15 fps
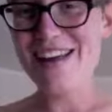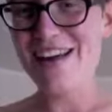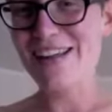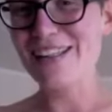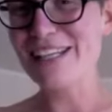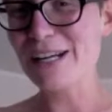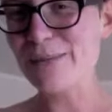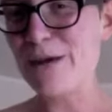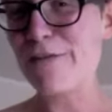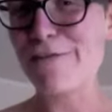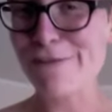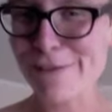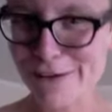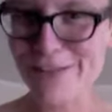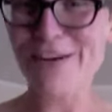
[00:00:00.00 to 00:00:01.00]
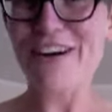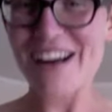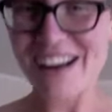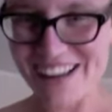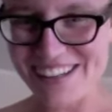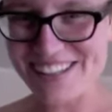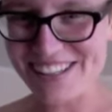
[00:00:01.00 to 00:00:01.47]
a little bit further
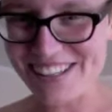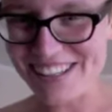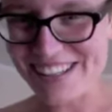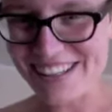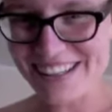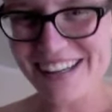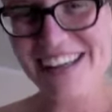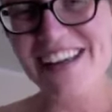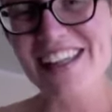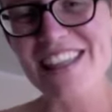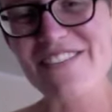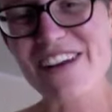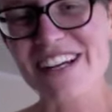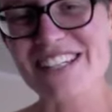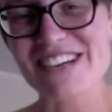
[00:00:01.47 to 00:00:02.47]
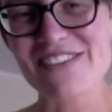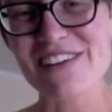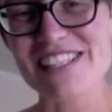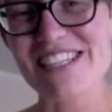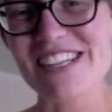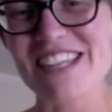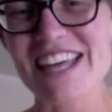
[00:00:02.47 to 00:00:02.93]
under the pectoral
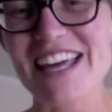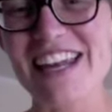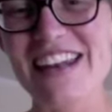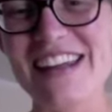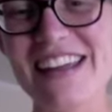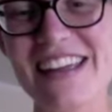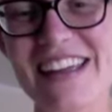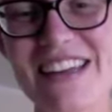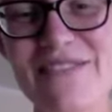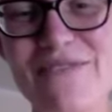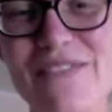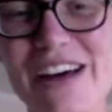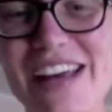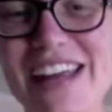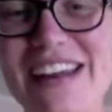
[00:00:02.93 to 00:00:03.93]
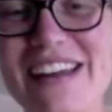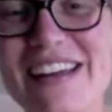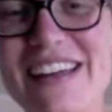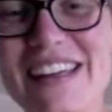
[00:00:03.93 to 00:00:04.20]
muscle than might